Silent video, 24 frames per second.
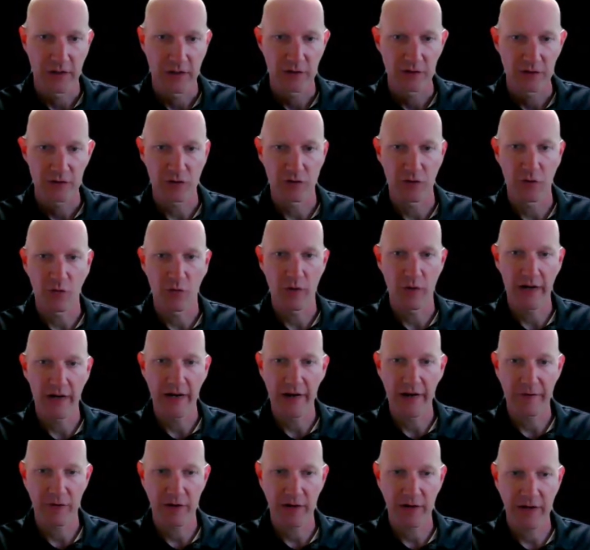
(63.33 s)
So
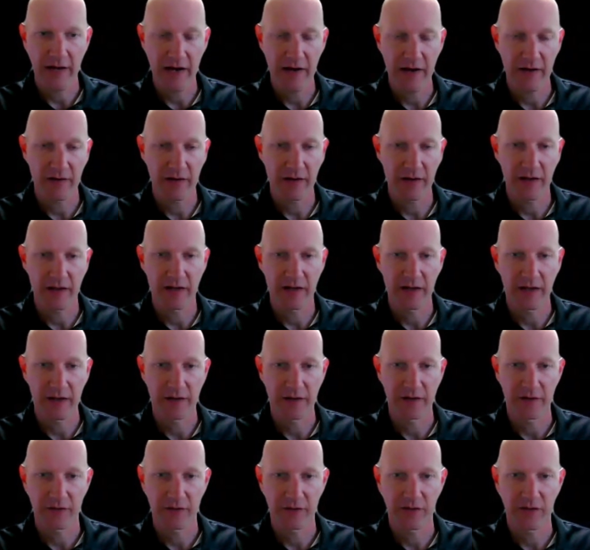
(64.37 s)
whatever county it
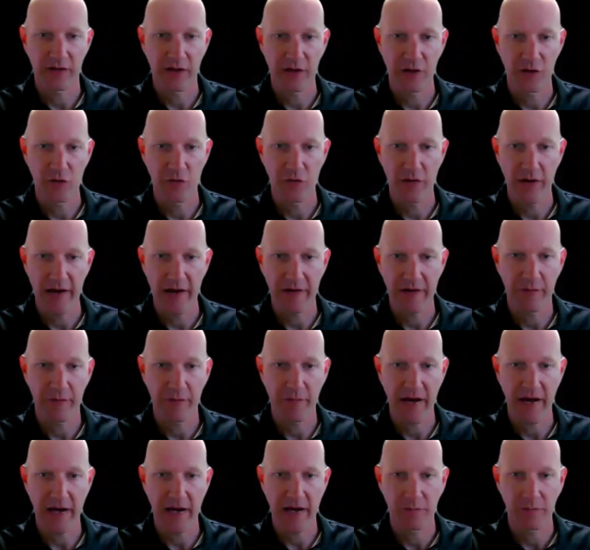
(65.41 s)
is that you have a
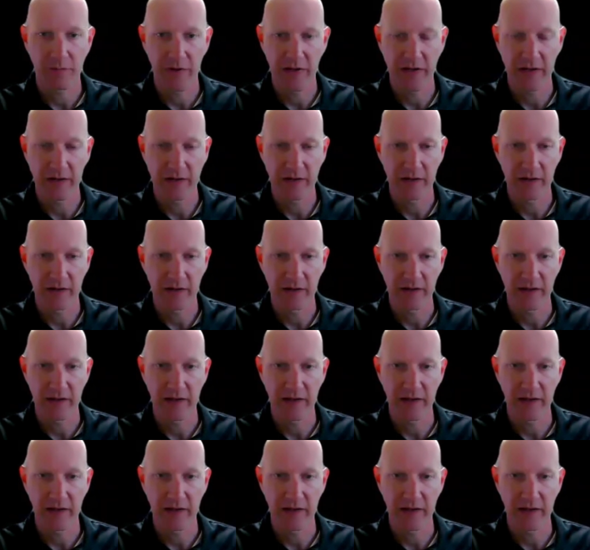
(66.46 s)
matter pending,